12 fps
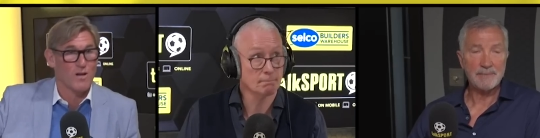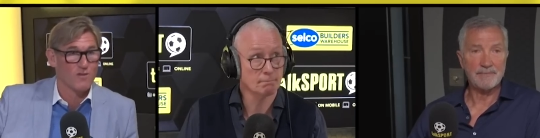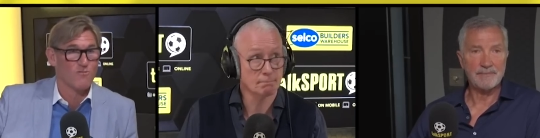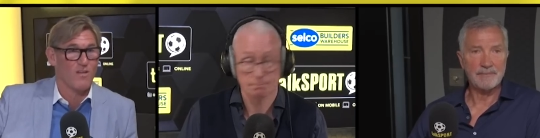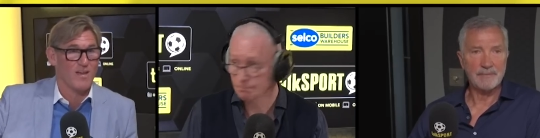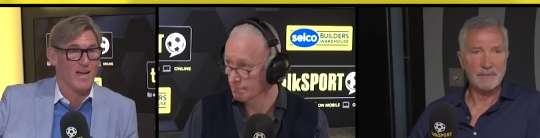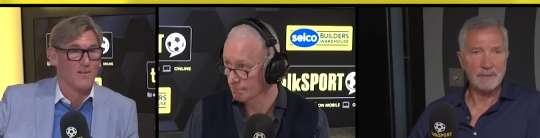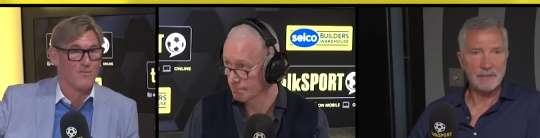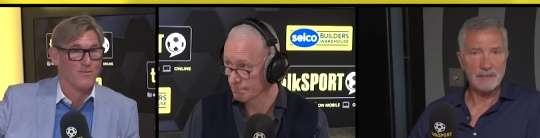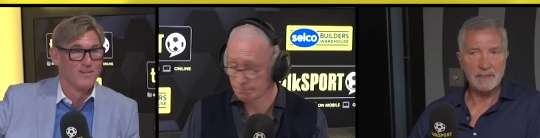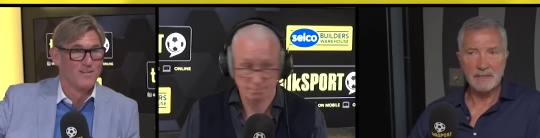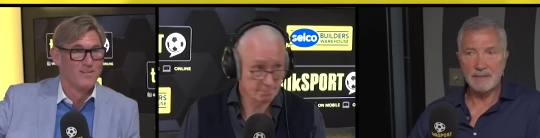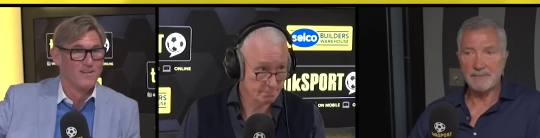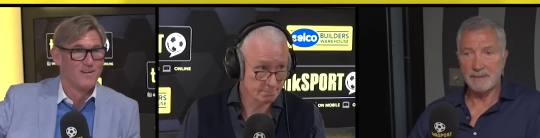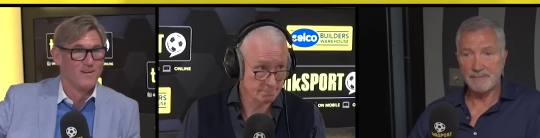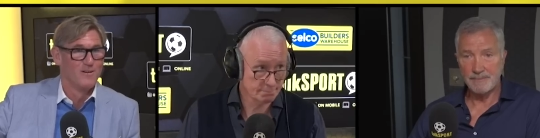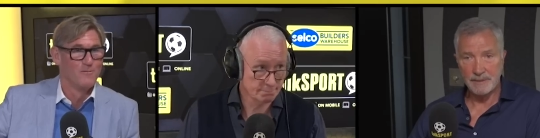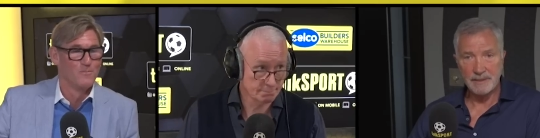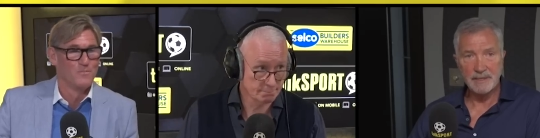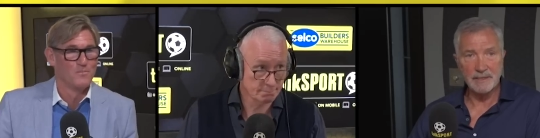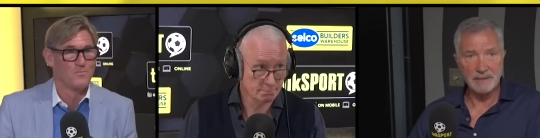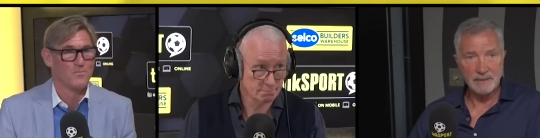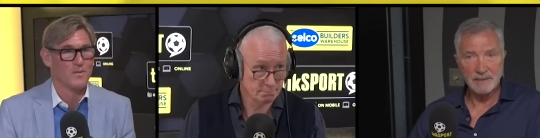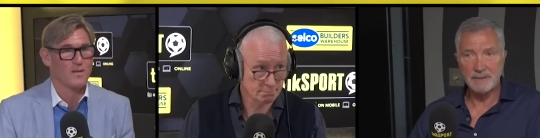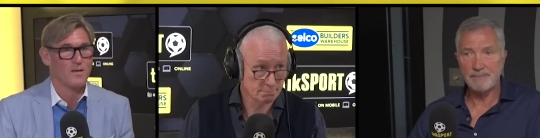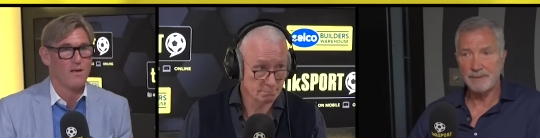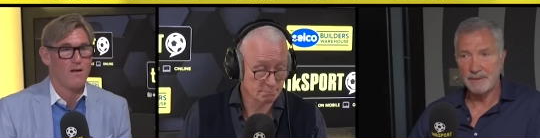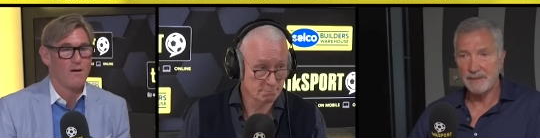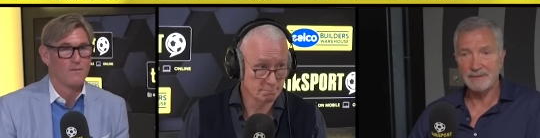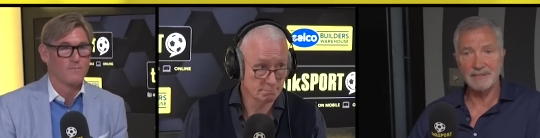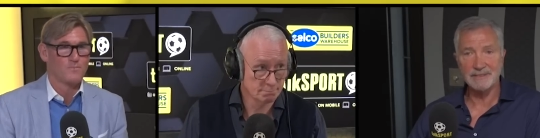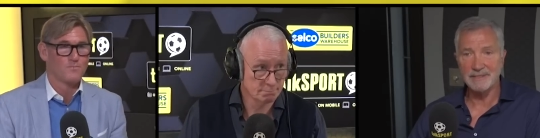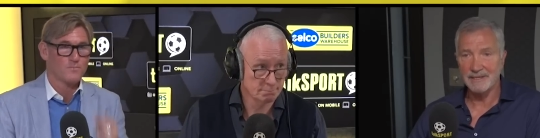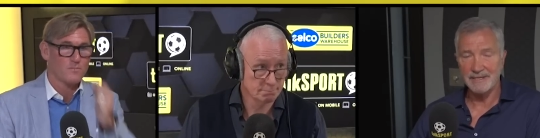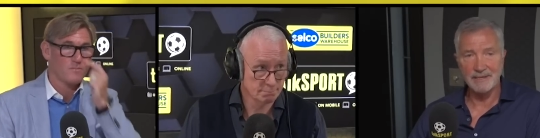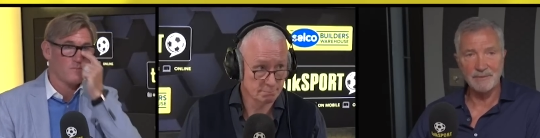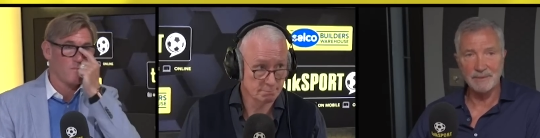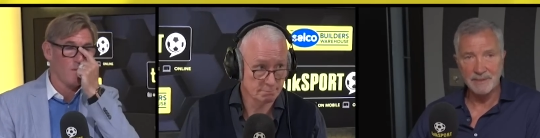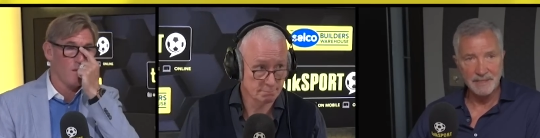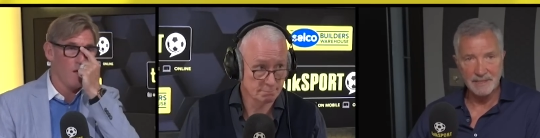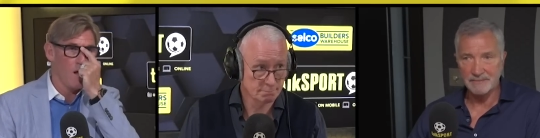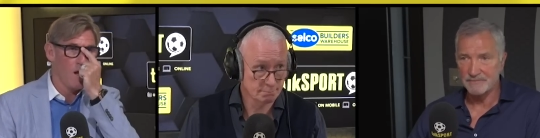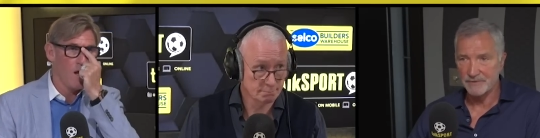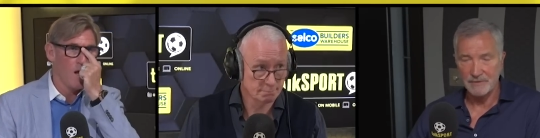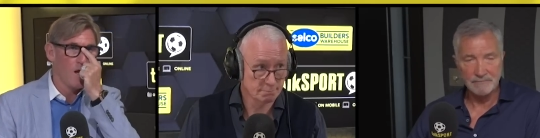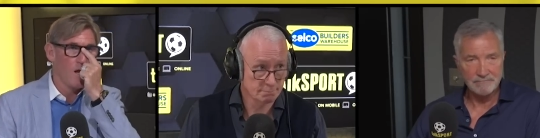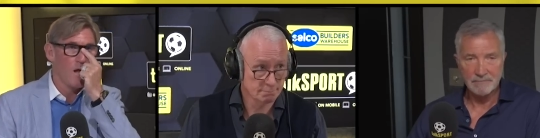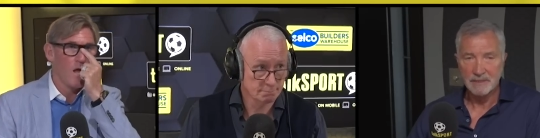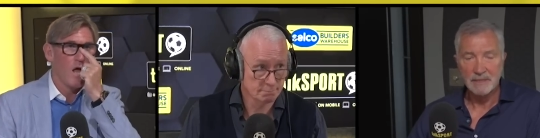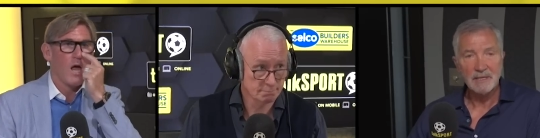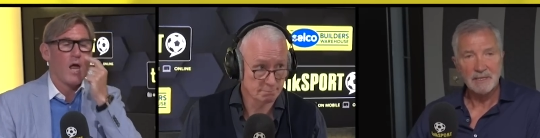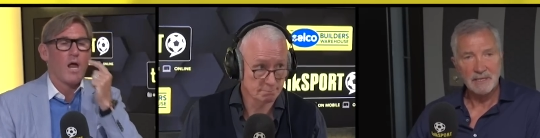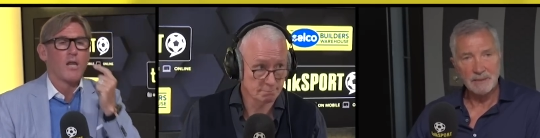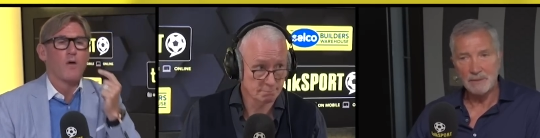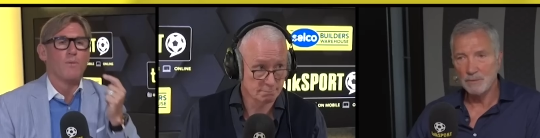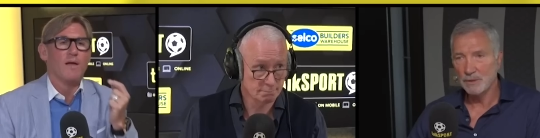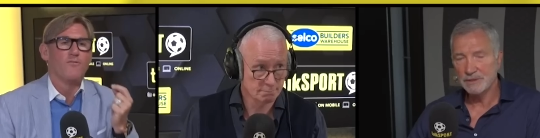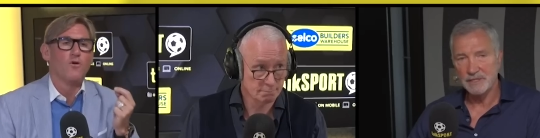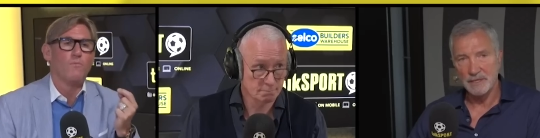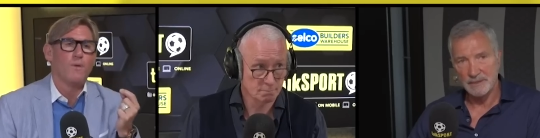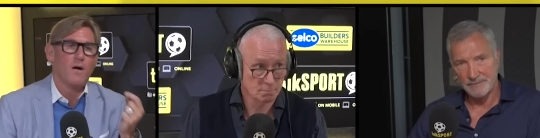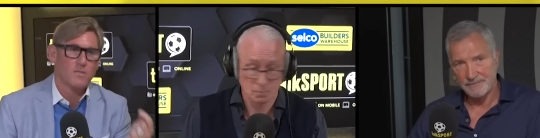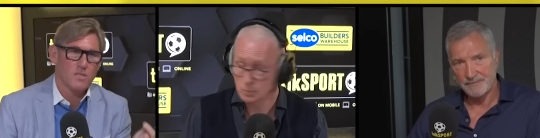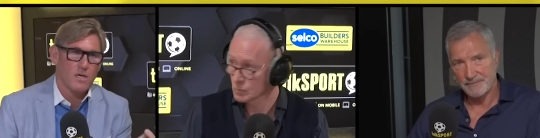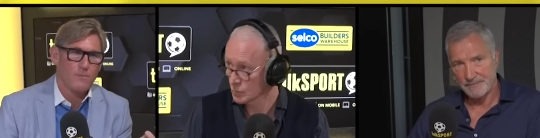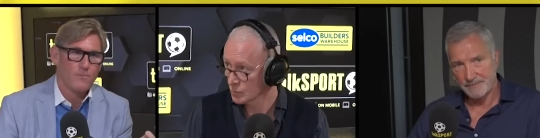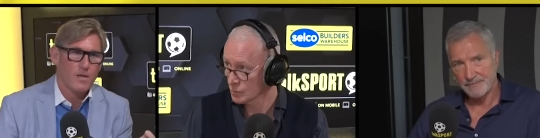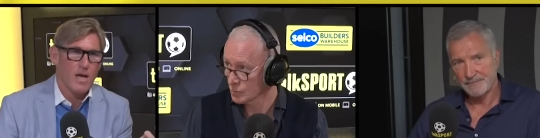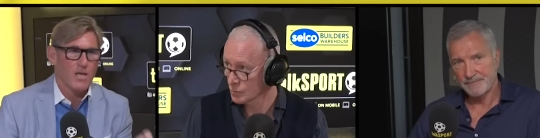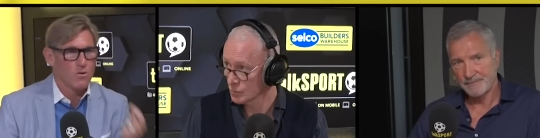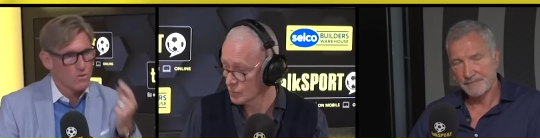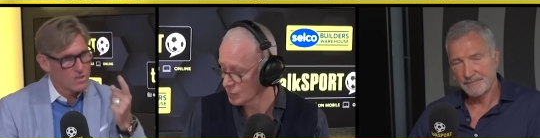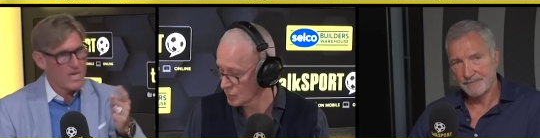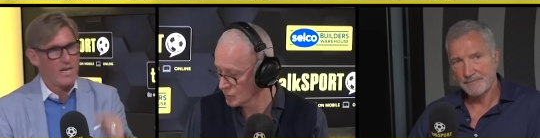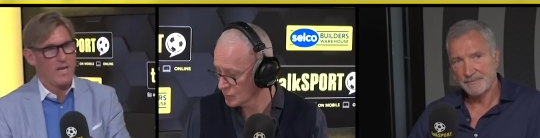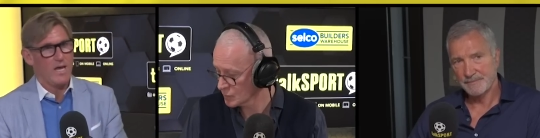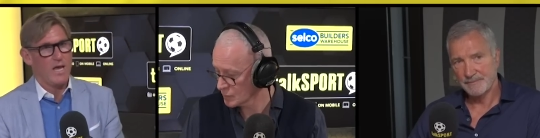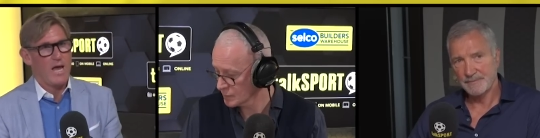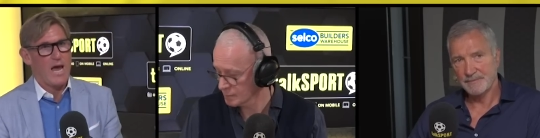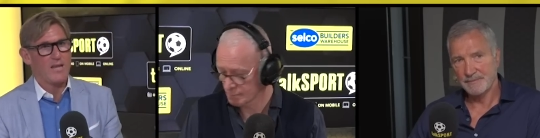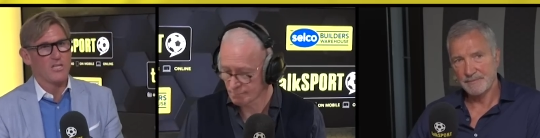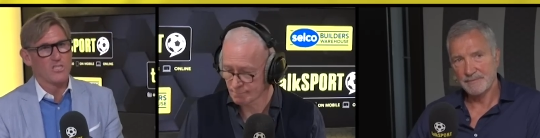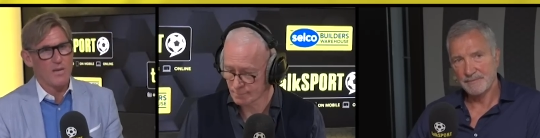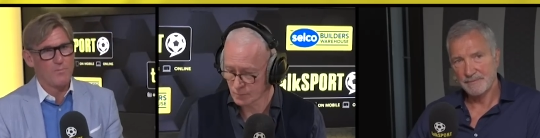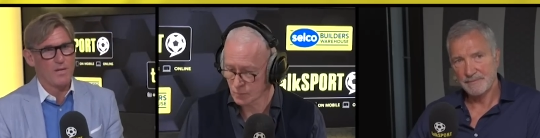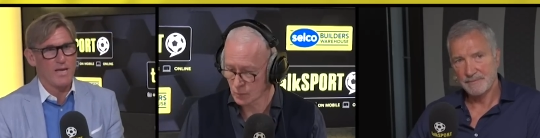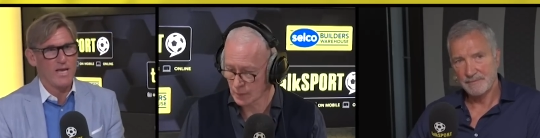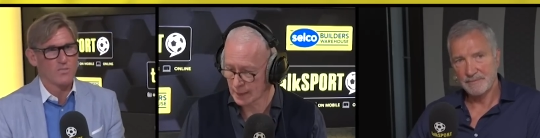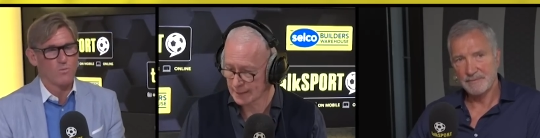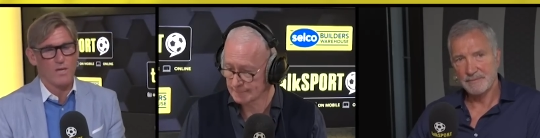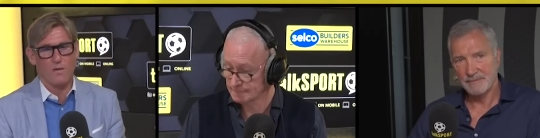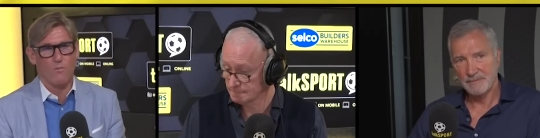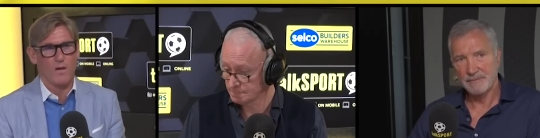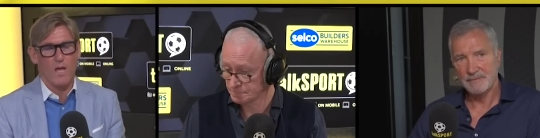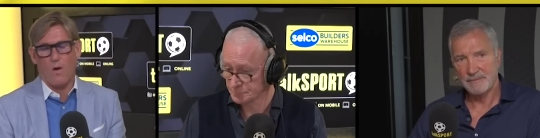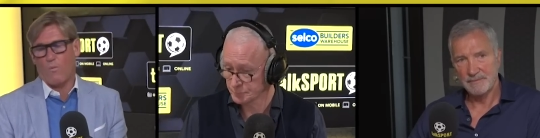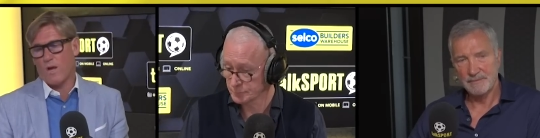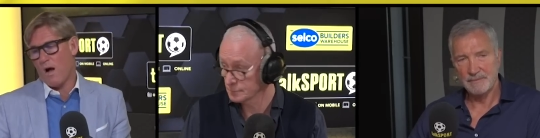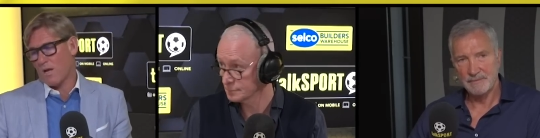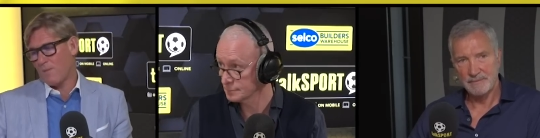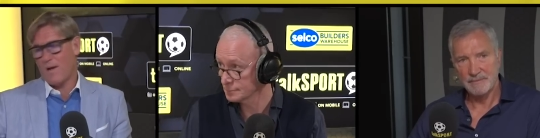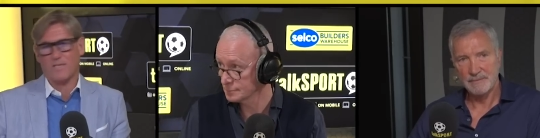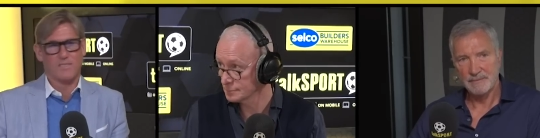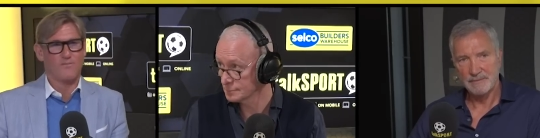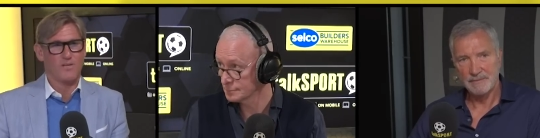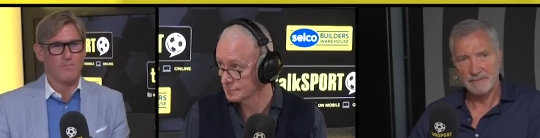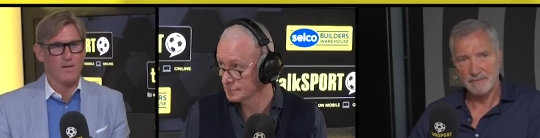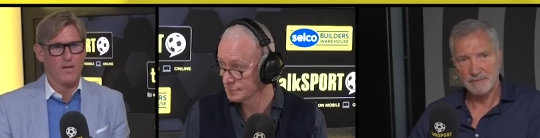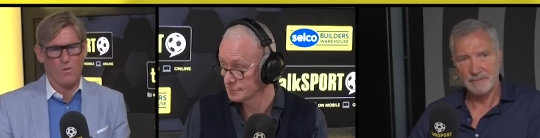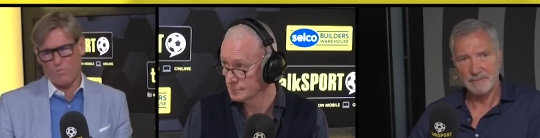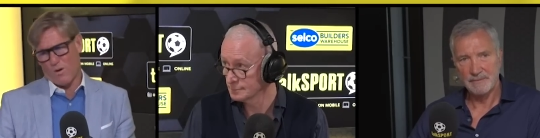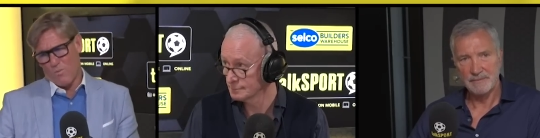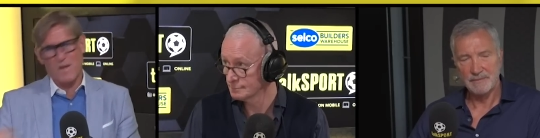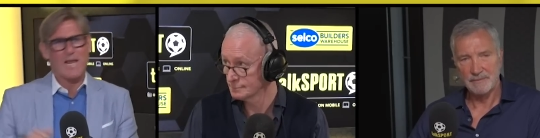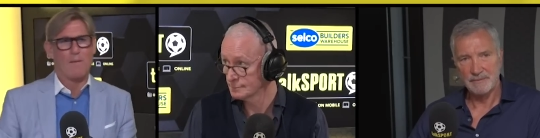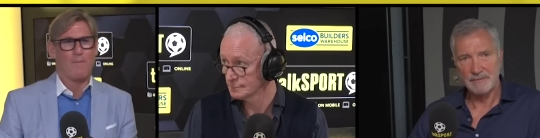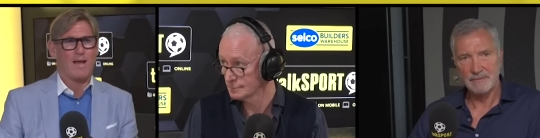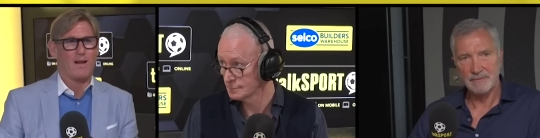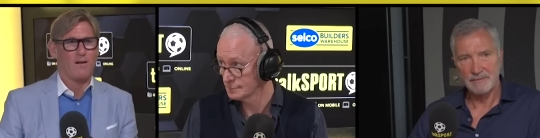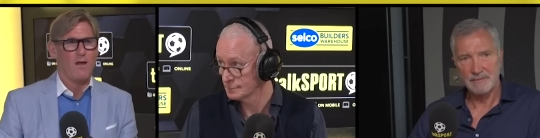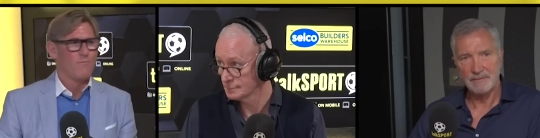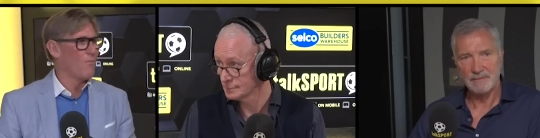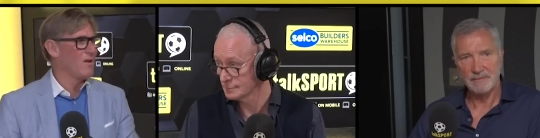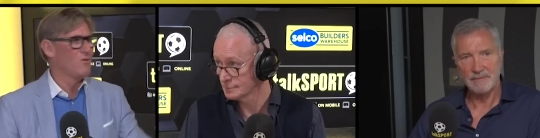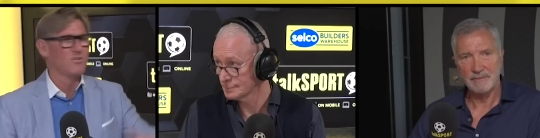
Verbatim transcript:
Speaker 1: one
Speaker 2: I'd rather have. Yeah, but the player doesn't care where the money comes from.
Speaker 1: But if you're Barca and you're sat there and the jeopardy is we argue about 70 million quid and we win that battle, but we